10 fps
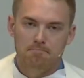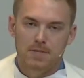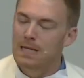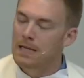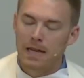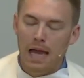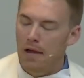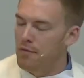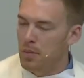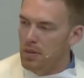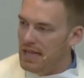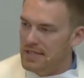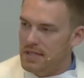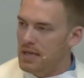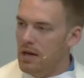They didn't have the
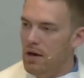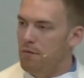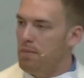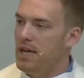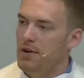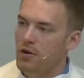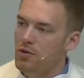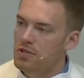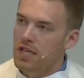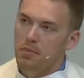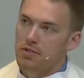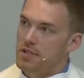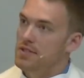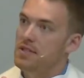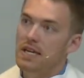blessing of Peter, who was able
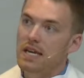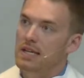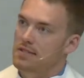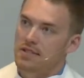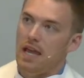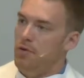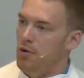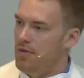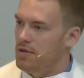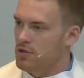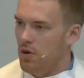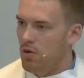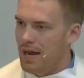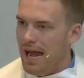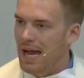to see his Savior with his
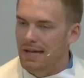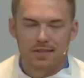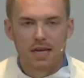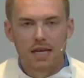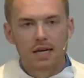own eyes,